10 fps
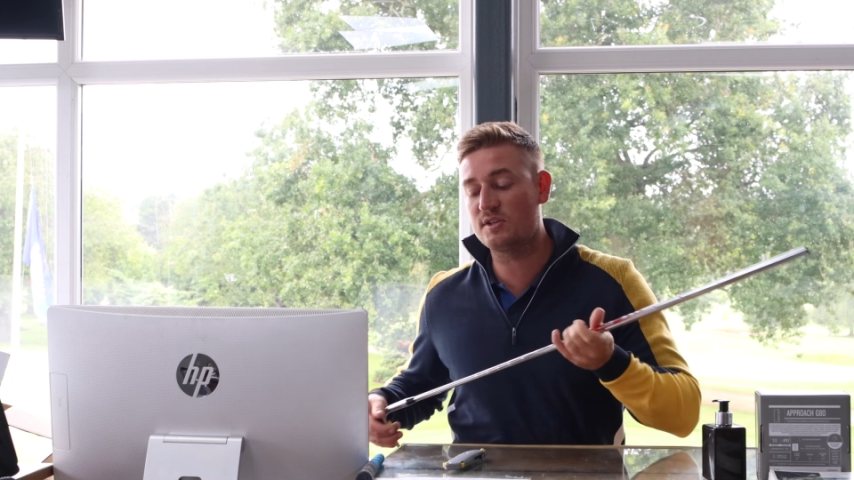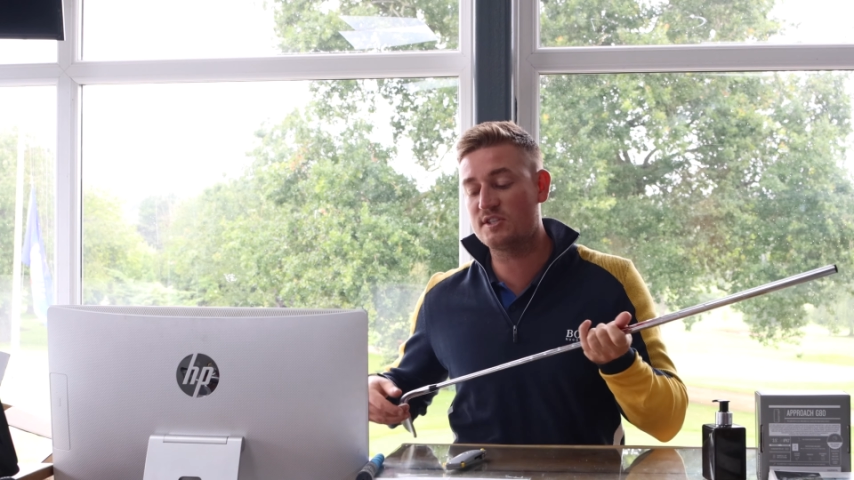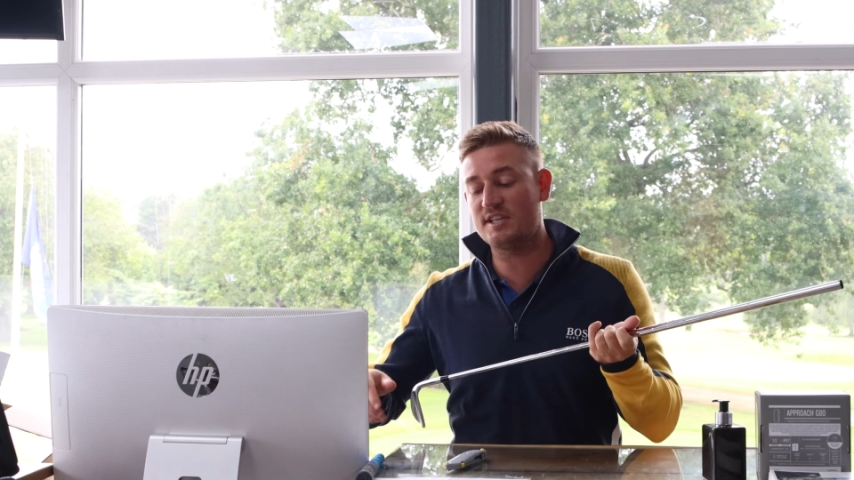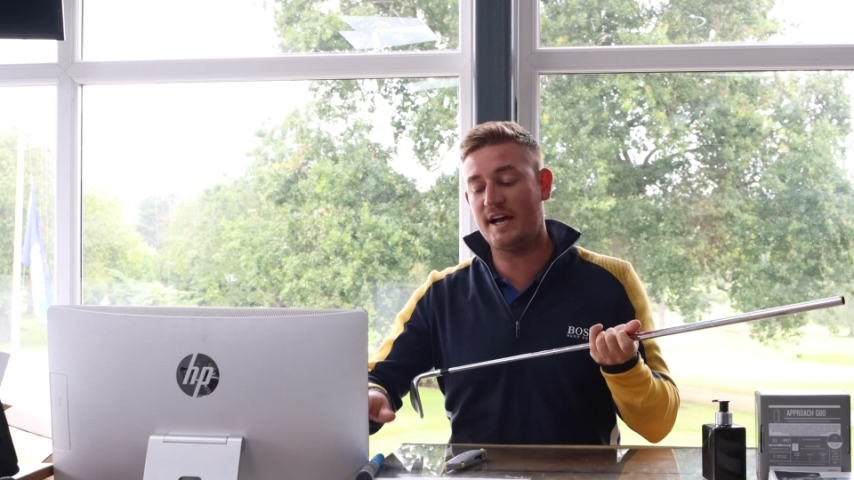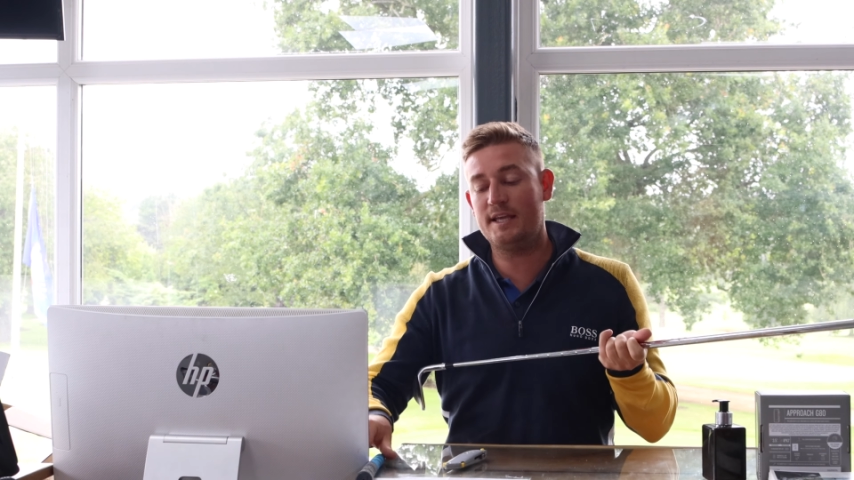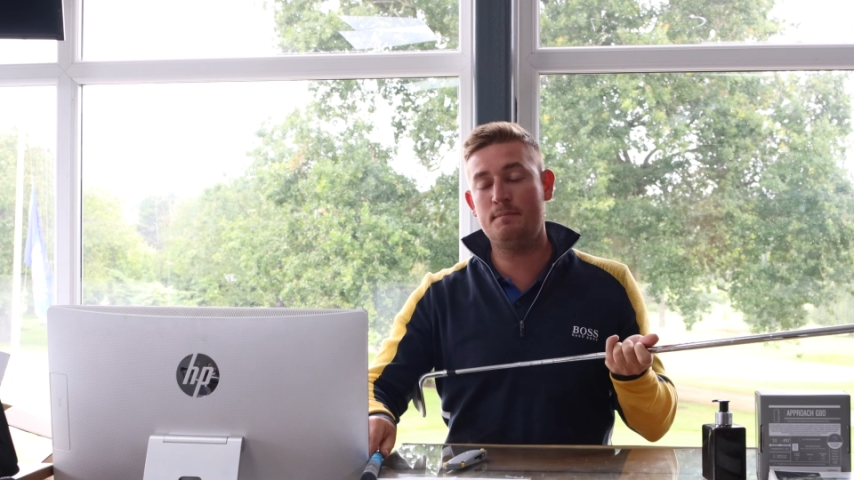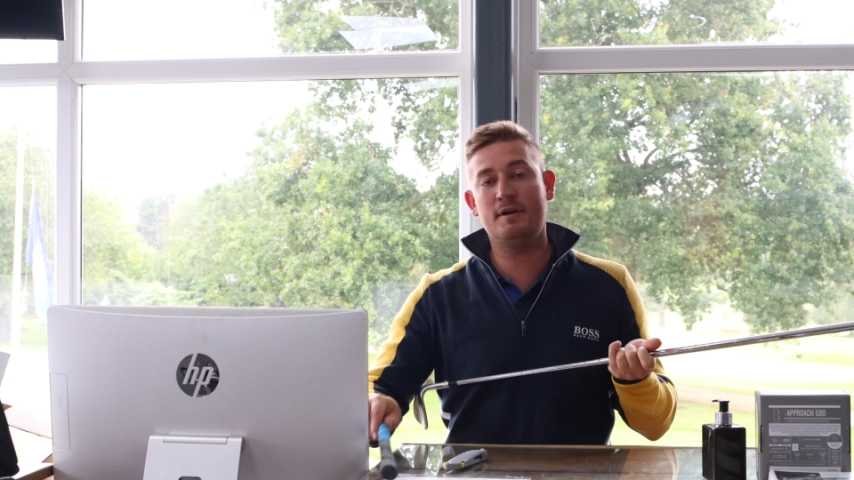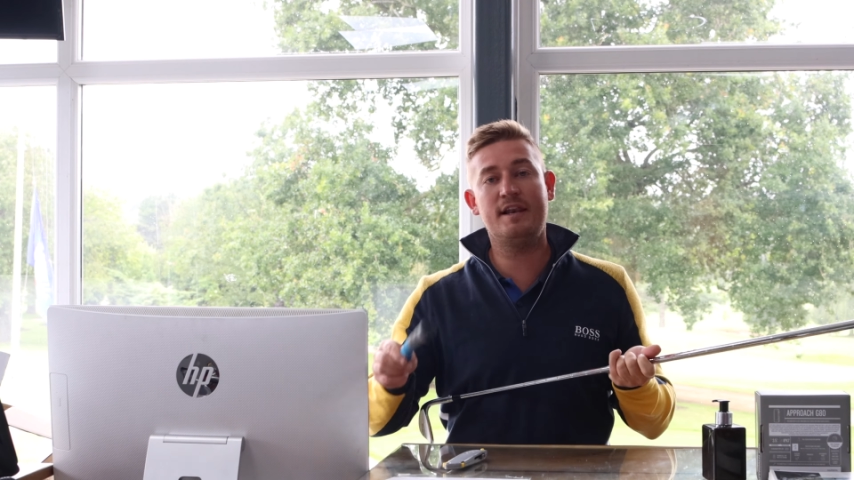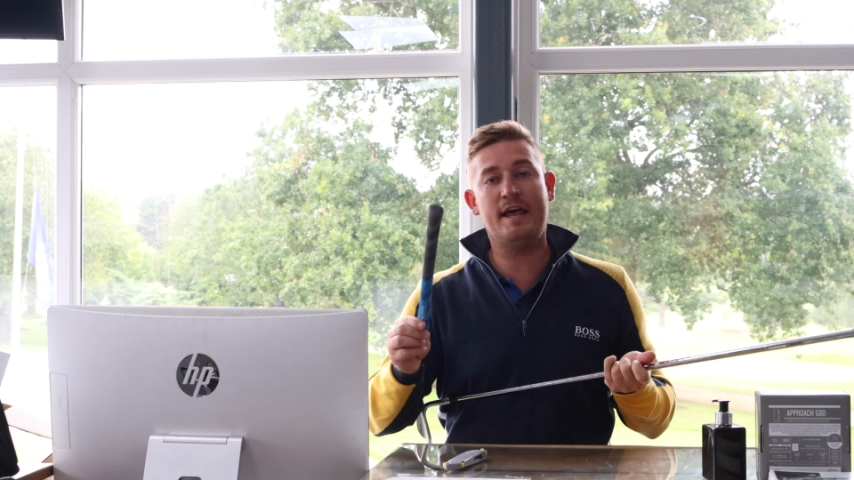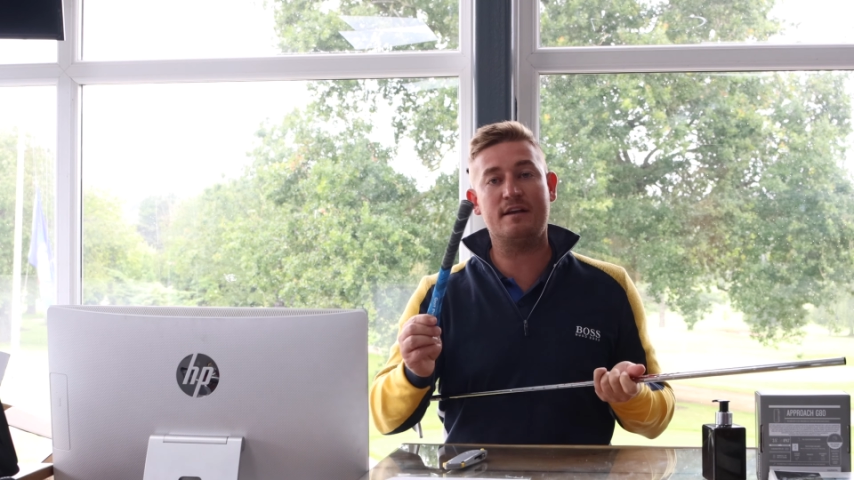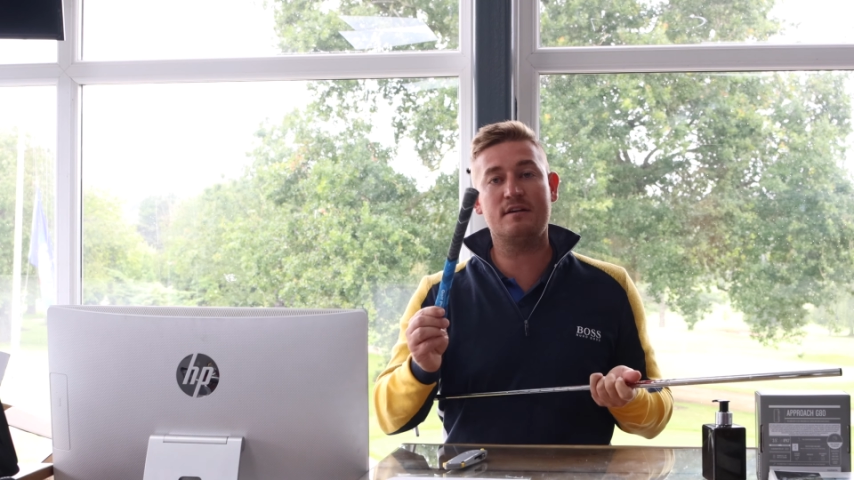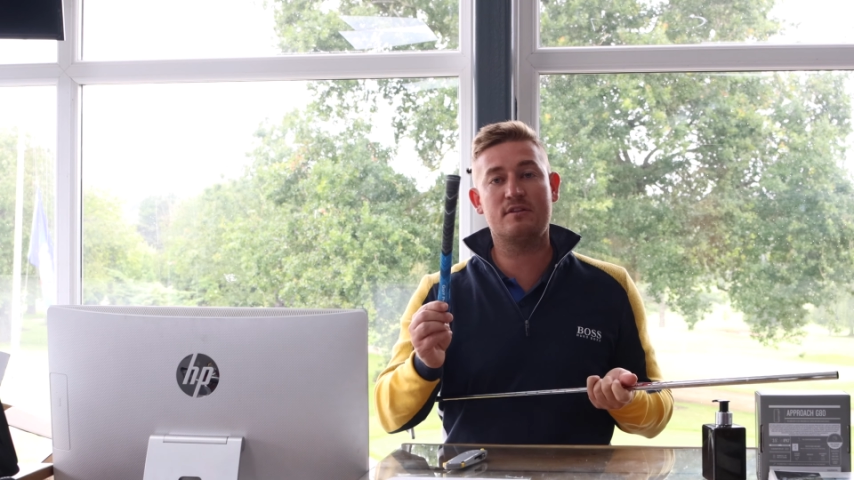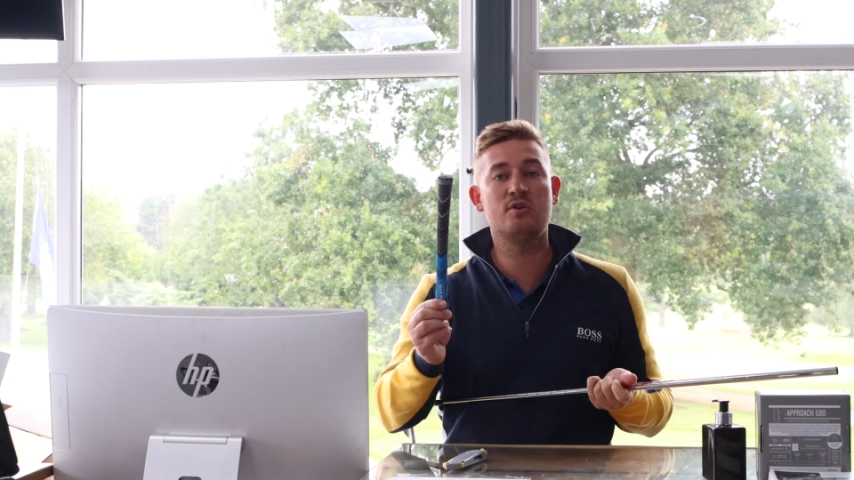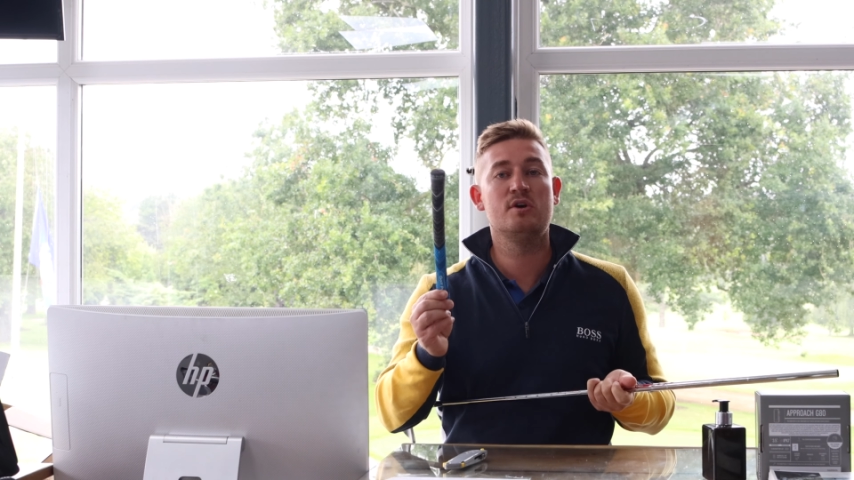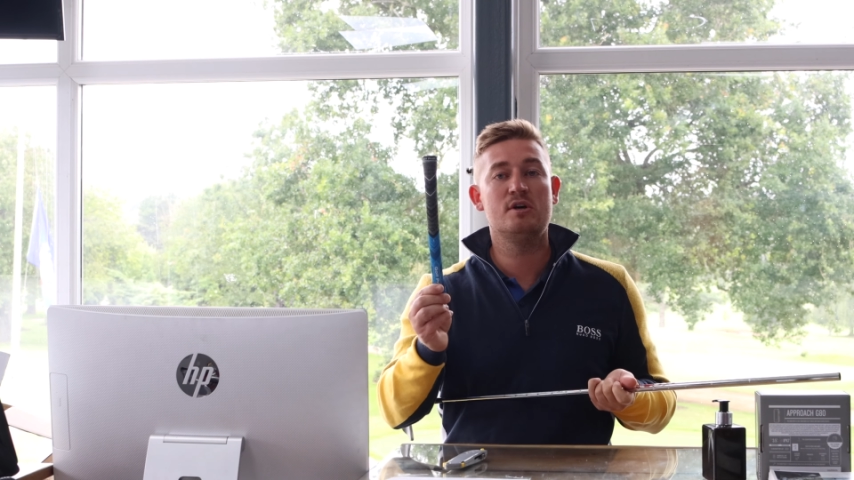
same length